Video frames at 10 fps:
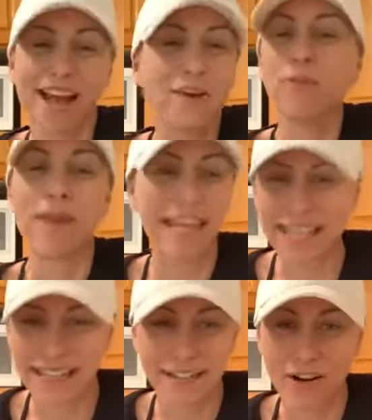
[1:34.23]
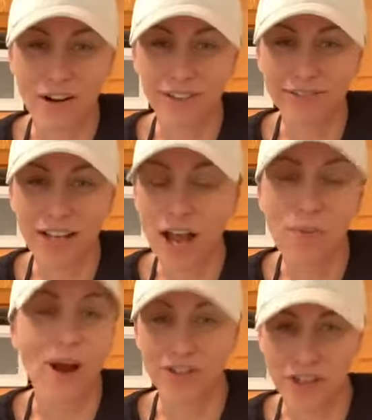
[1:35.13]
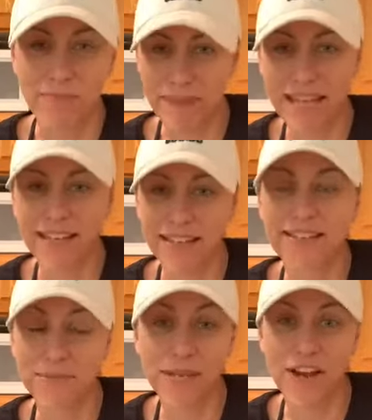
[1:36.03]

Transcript: don't make it at all. I watch him make it, to be